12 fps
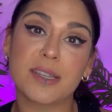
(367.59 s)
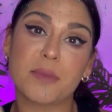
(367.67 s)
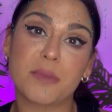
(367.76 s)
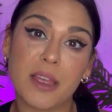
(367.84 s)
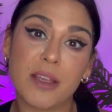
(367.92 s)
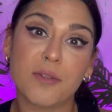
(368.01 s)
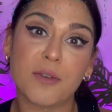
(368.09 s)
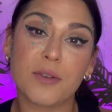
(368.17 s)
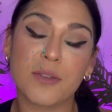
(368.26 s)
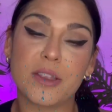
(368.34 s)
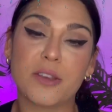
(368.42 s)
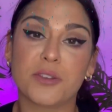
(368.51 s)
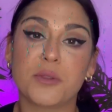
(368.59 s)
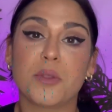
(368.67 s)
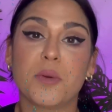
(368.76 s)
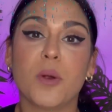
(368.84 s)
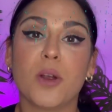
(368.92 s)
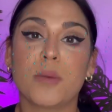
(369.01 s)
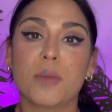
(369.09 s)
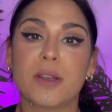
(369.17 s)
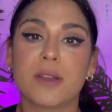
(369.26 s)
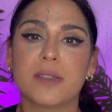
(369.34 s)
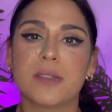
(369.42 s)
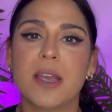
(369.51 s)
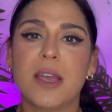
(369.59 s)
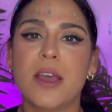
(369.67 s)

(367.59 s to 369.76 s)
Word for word: and I'm thankful that you're doing the work, because